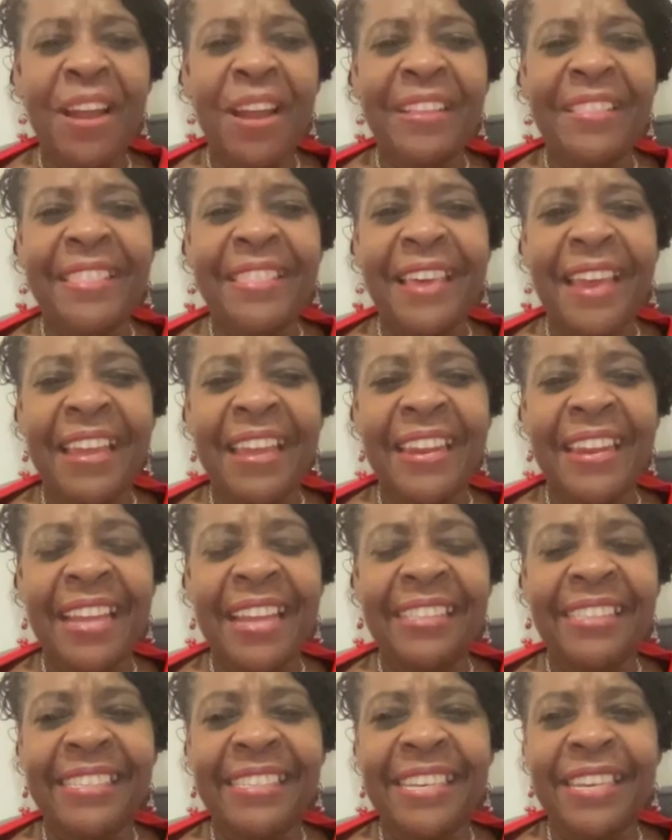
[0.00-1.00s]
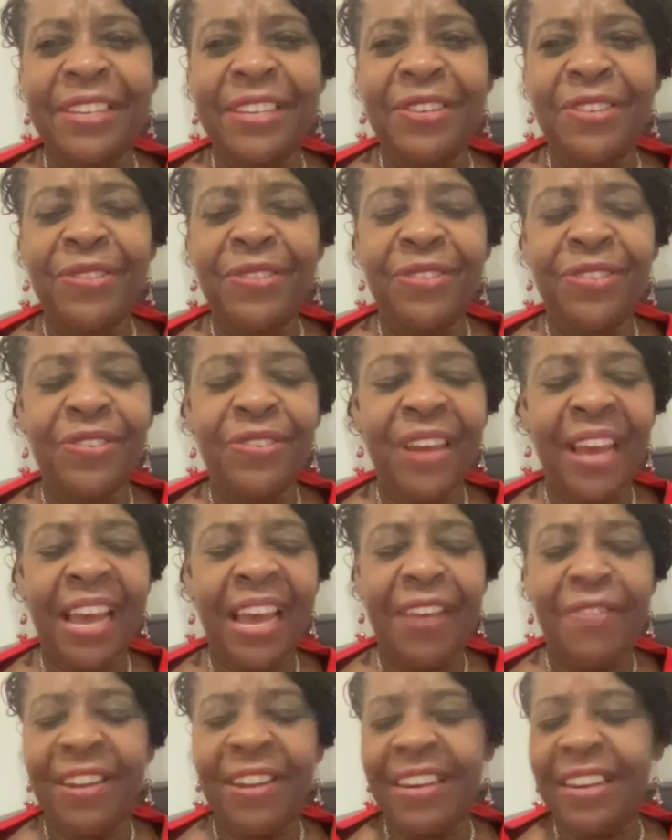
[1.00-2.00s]
right there, Nancy. You
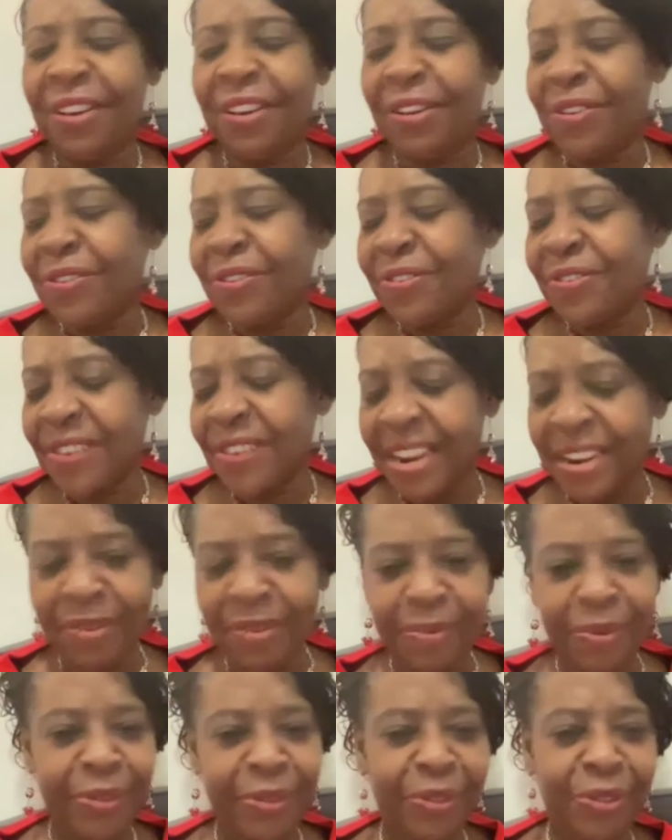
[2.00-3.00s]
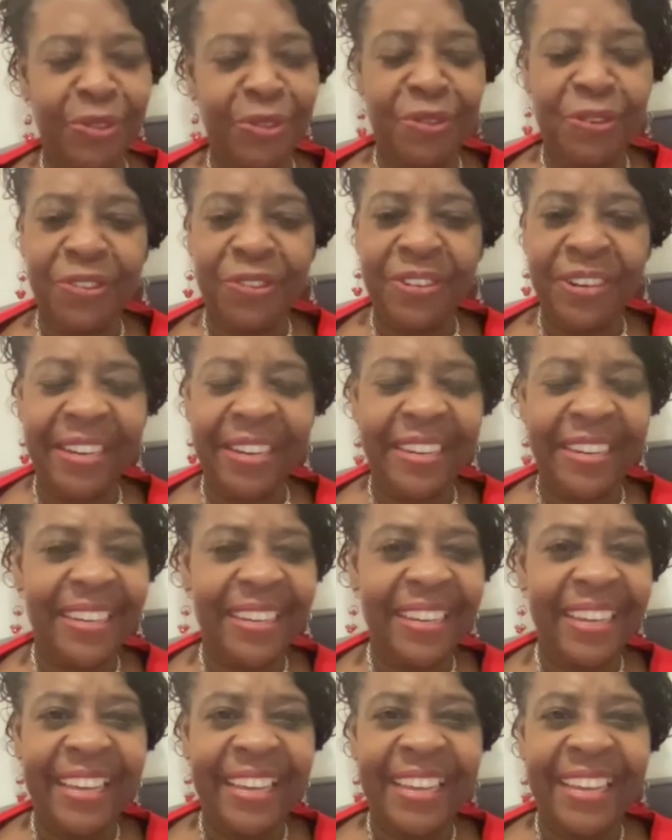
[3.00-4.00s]
have an incredible story.
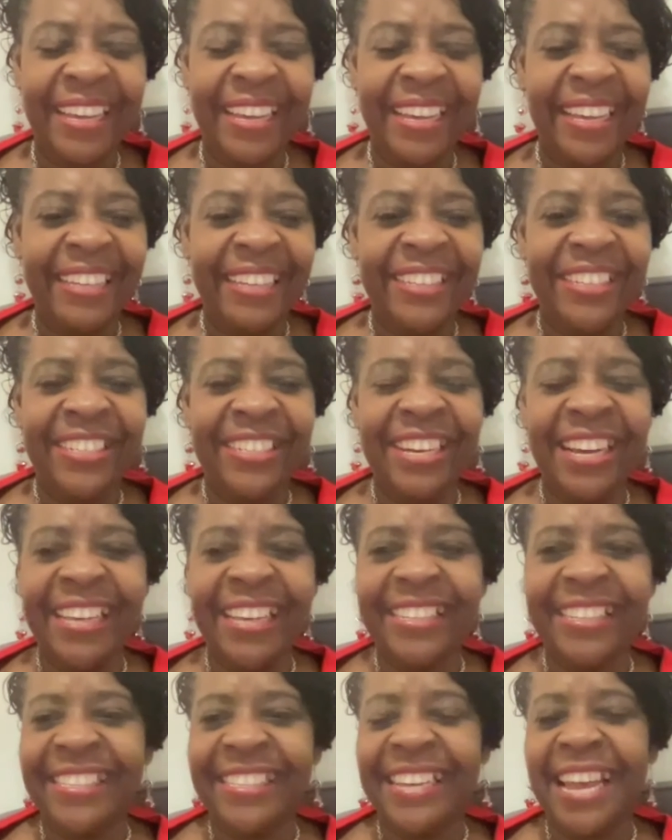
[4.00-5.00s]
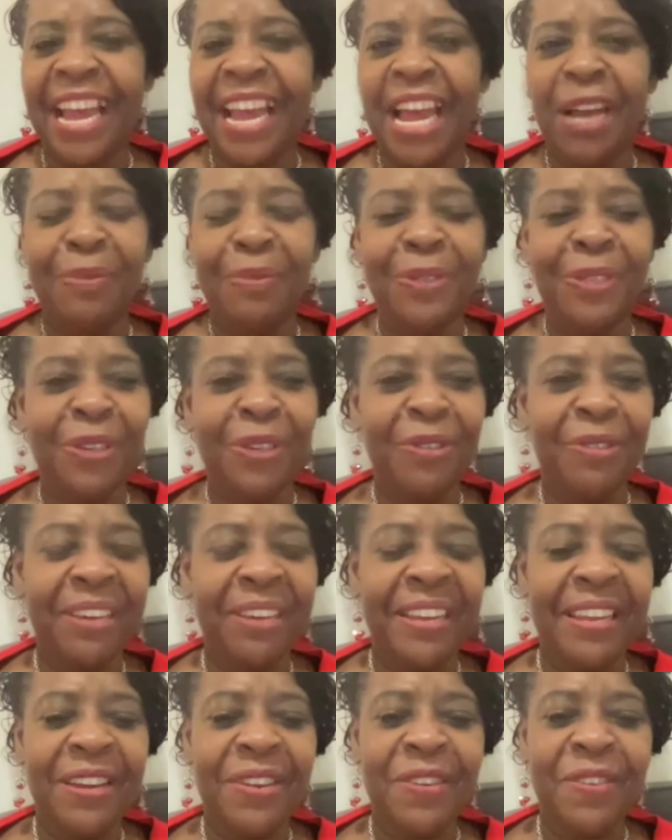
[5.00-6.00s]
Just
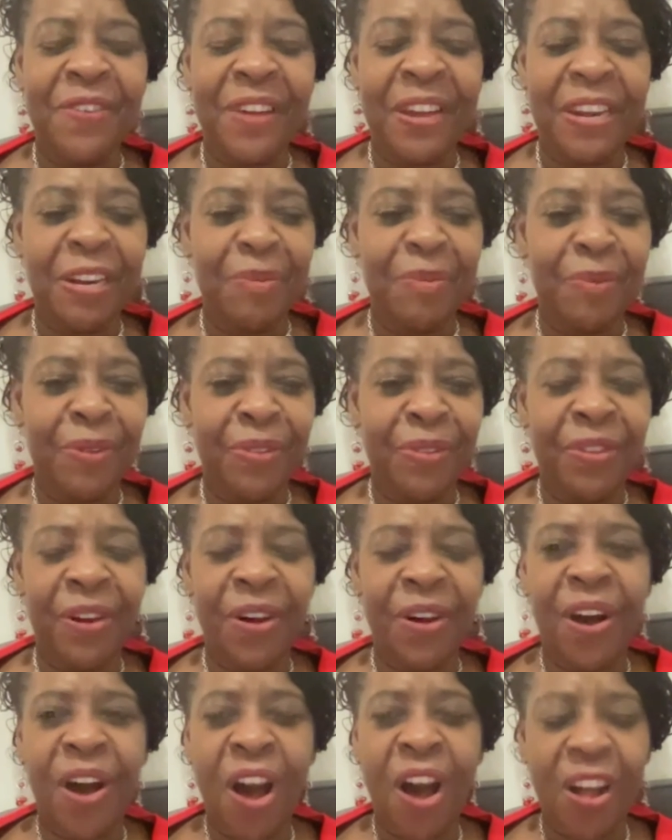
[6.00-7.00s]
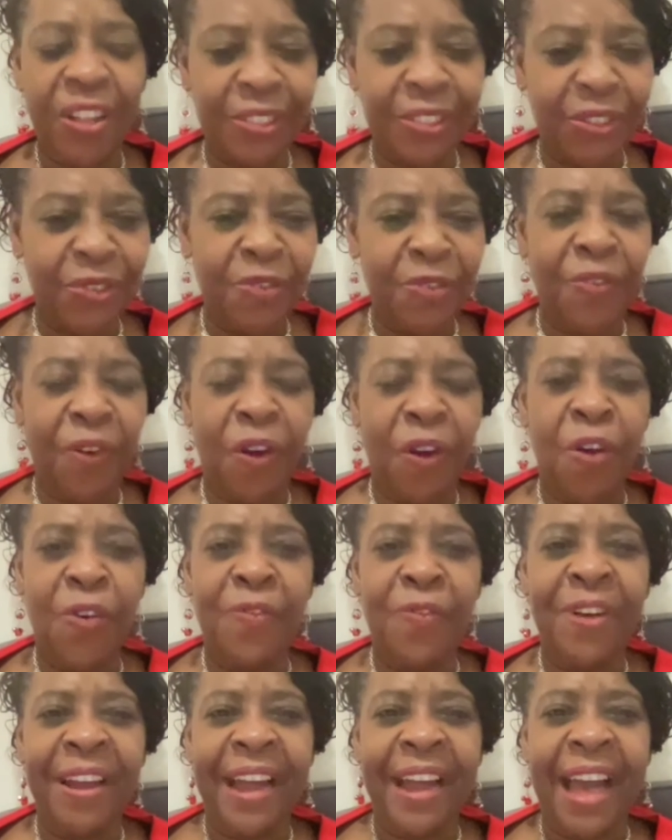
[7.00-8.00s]
absolutely incredible. The odds you've
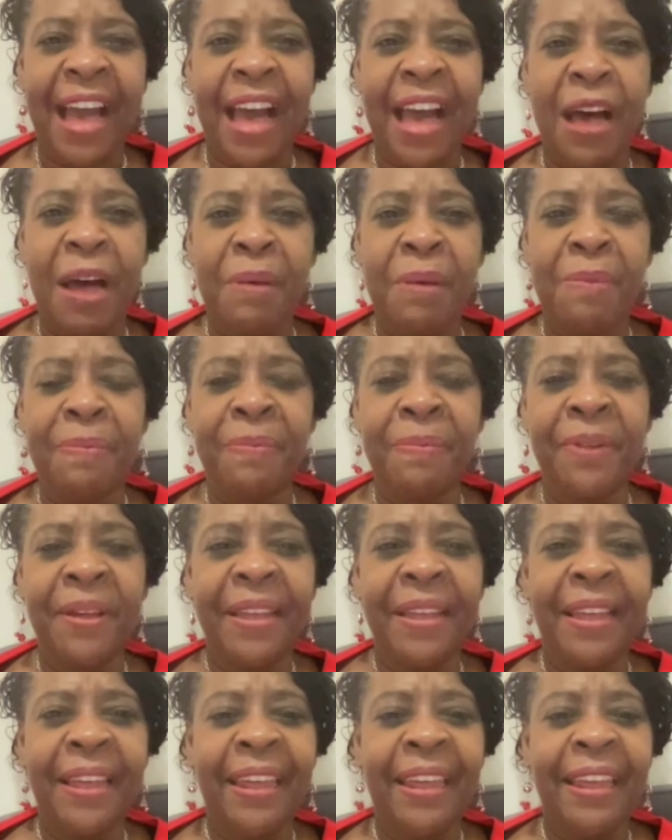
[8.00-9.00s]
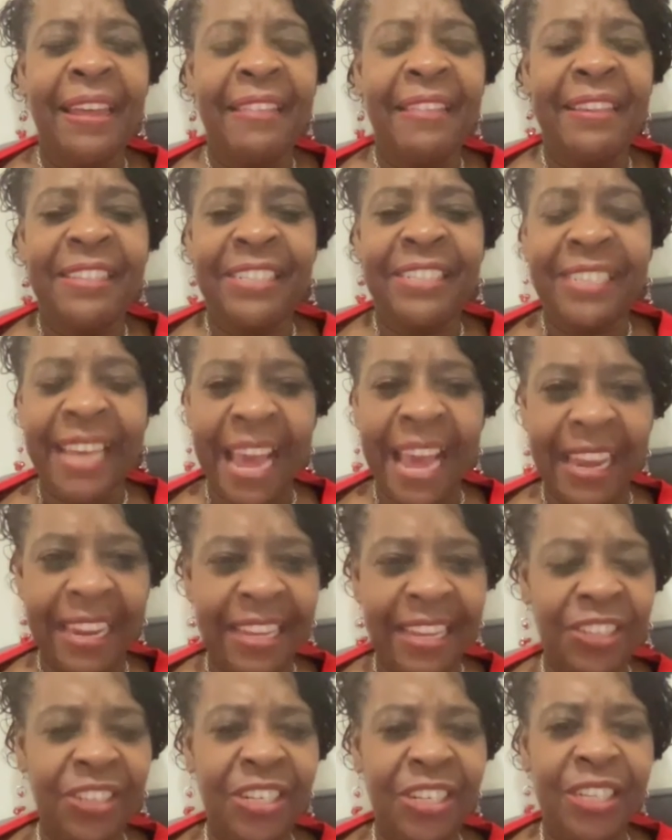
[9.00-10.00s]
overcome, the
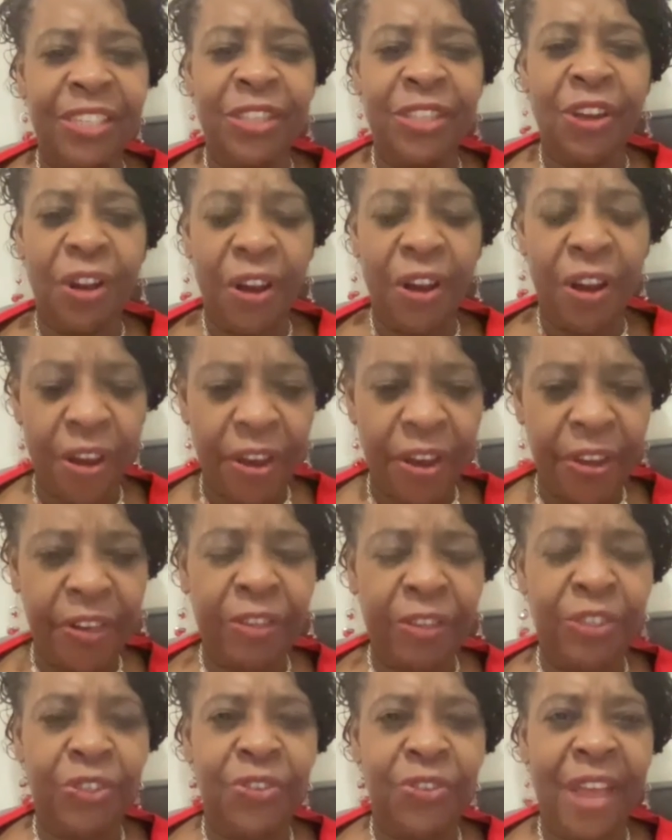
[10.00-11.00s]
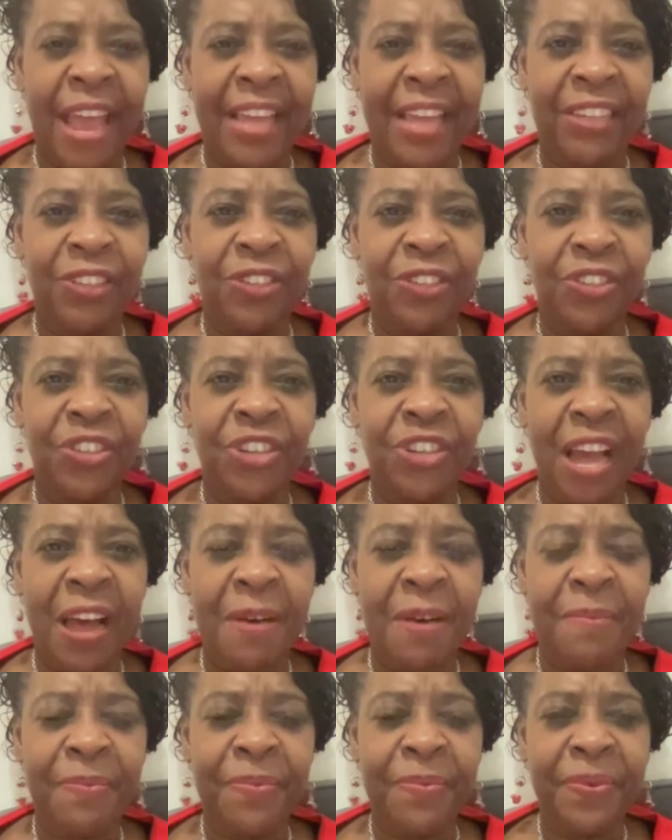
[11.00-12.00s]
challenges, the hurdles you had to
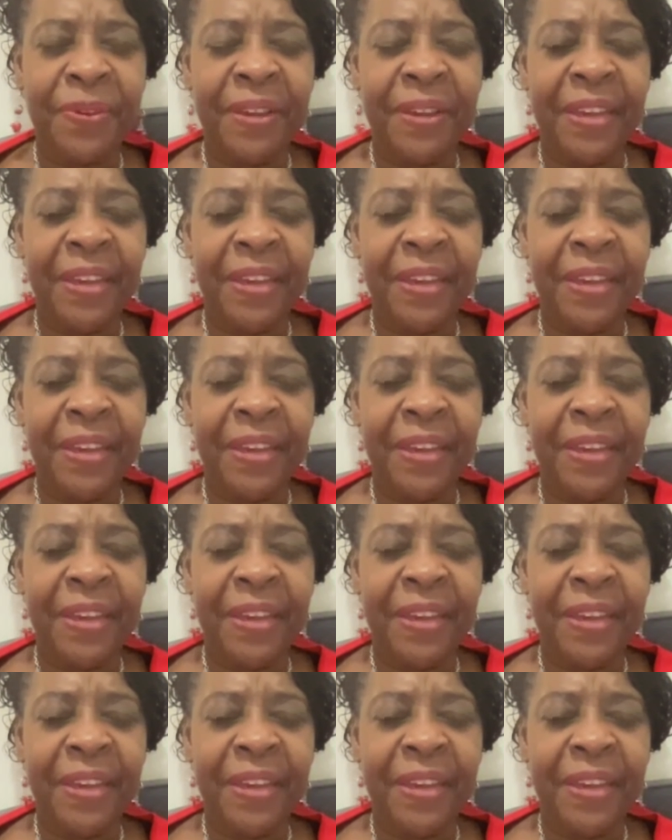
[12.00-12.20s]
jump.